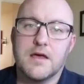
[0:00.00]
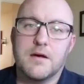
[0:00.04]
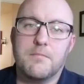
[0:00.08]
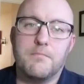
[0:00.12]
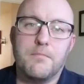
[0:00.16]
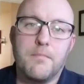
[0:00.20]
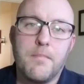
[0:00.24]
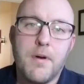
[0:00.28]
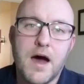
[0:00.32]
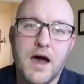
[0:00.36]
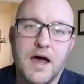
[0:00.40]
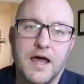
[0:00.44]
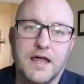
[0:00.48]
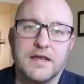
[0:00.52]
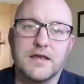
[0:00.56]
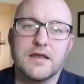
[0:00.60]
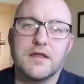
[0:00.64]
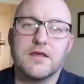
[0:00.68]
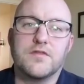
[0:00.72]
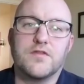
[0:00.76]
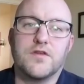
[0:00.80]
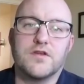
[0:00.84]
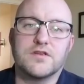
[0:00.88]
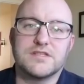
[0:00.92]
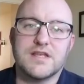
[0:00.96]
But
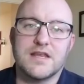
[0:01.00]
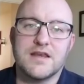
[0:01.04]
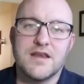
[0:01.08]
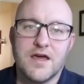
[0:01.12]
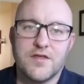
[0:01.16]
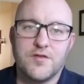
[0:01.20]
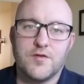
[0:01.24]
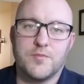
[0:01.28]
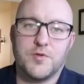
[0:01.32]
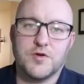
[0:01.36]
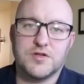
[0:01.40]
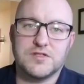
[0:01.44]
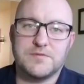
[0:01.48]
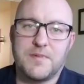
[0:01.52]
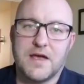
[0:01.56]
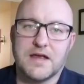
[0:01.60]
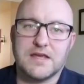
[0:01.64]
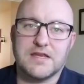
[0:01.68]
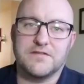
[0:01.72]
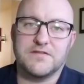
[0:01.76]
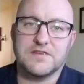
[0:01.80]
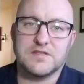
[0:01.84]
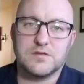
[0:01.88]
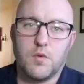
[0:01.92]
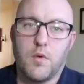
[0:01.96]
there's another
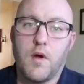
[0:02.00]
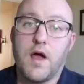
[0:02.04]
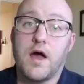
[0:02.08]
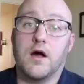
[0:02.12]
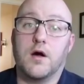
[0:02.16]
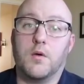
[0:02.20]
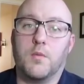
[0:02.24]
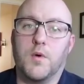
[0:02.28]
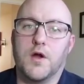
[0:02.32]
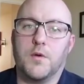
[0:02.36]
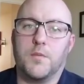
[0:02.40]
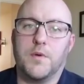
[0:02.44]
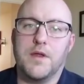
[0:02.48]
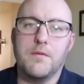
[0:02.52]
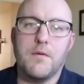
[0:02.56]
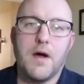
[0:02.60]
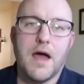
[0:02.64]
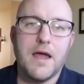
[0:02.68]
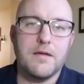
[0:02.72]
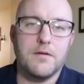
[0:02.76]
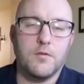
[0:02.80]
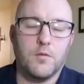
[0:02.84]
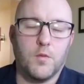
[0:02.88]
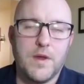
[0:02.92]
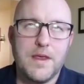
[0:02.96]
perspective as well where we,
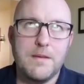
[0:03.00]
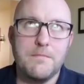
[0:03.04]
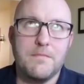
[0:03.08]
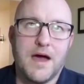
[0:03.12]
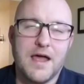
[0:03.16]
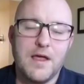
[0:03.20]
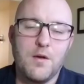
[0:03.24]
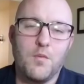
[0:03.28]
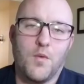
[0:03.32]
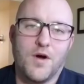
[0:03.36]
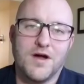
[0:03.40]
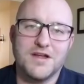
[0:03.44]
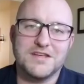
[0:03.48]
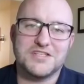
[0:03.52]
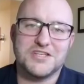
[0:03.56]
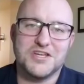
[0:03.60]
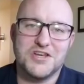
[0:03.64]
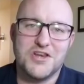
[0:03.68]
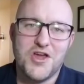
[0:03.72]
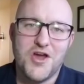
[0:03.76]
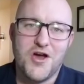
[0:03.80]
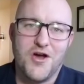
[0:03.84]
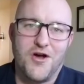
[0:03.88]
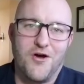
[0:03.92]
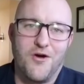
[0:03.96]
we might want to
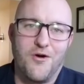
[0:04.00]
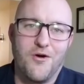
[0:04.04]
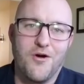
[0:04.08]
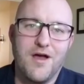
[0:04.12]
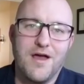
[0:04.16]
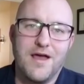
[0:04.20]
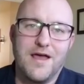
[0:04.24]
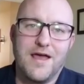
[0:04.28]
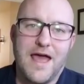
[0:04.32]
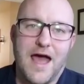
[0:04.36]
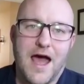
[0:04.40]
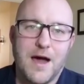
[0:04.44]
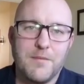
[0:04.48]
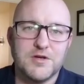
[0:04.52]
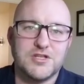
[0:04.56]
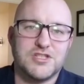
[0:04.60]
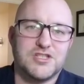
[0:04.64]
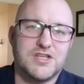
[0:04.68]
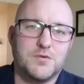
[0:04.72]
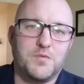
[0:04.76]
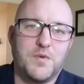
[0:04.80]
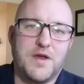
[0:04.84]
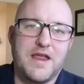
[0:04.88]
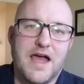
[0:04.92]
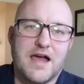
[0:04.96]
know how much
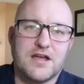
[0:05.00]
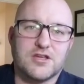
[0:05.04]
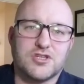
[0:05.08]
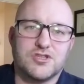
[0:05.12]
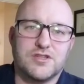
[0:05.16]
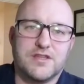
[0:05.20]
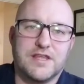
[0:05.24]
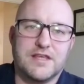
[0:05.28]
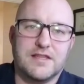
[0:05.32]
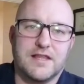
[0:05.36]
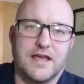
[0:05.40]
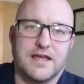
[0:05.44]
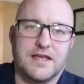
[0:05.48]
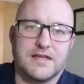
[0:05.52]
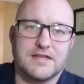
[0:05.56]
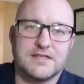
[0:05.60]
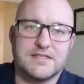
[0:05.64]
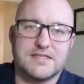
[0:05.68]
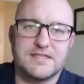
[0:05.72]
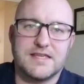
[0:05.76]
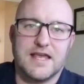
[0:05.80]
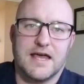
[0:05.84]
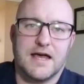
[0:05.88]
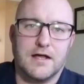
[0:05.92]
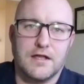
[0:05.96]
did we actually like
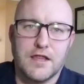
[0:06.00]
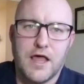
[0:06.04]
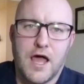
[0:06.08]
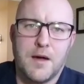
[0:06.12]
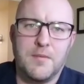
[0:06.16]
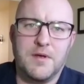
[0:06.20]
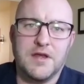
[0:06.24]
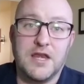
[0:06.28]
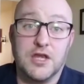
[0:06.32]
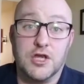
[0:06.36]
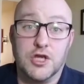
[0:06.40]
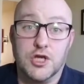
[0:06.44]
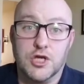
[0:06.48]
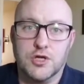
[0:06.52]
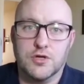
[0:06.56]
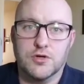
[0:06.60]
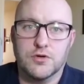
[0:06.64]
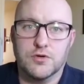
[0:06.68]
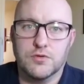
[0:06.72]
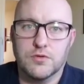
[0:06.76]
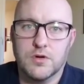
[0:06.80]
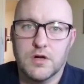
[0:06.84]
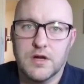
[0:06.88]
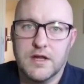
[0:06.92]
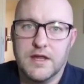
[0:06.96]
sell? How many
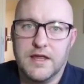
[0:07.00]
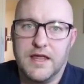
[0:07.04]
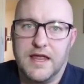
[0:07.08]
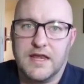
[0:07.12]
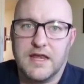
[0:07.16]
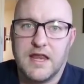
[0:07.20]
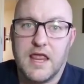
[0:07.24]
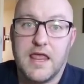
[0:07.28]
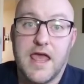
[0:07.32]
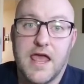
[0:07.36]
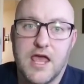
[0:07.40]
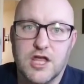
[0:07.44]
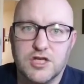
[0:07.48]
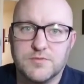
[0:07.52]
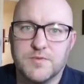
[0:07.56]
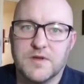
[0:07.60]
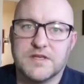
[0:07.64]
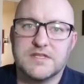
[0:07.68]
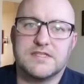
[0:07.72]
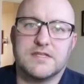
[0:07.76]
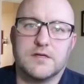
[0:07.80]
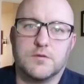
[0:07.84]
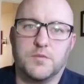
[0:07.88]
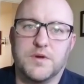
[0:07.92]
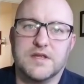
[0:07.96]
new
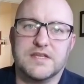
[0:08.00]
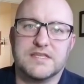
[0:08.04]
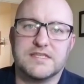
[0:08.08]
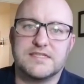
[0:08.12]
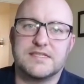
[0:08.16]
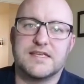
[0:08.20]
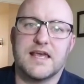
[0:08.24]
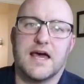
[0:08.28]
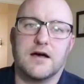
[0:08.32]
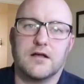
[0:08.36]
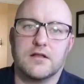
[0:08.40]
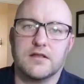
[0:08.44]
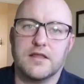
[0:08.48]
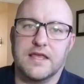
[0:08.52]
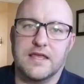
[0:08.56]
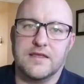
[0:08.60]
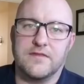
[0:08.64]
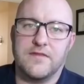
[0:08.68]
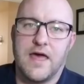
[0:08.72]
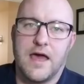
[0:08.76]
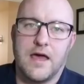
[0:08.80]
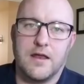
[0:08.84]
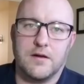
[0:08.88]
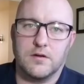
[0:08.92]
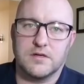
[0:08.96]
engagements did we sell in
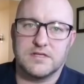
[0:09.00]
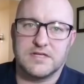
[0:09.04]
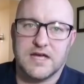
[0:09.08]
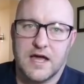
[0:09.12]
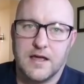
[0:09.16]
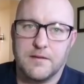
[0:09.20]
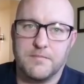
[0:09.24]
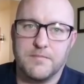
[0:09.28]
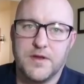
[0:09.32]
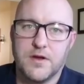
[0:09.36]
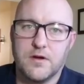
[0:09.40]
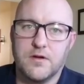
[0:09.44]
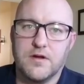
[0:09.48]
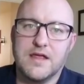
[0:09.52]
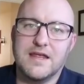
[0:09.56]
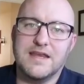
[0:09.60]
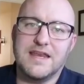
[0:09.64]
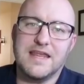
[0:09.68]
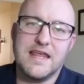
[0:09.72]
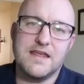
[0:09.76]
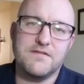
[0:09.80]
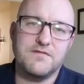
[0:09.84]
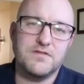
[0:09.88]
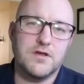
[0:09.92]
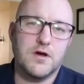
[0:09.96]
that time period,
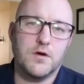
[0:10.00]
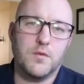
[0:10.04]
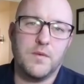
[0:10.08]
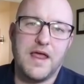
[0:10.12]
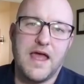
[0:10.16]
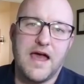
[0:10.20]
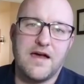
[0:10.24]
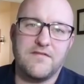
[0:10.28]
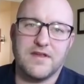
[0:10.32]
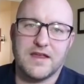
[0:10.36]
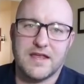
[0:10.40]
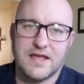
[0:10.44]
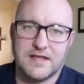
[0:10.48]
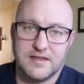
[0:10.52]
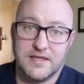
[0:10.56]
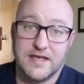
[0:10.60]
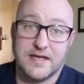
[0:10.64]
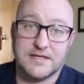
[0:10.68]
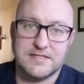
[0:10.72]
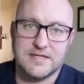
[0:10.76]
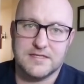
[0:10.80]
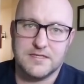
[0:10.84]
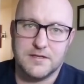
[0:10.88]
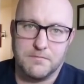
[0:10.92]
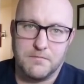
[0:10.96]
even though we haven't
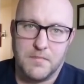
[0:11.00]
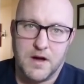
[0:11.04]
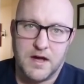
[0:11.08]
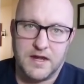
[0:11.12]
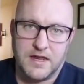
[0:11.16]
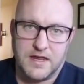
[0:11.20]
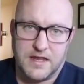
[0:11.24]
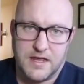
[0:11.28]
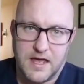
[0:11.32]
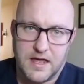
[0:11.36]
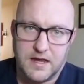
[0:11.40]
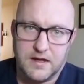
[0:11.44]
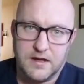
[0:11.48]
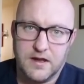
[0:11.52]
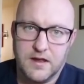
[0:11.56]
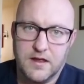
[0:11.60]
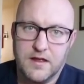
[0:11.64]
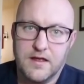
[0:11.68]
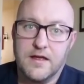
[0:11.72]
collected the money yet?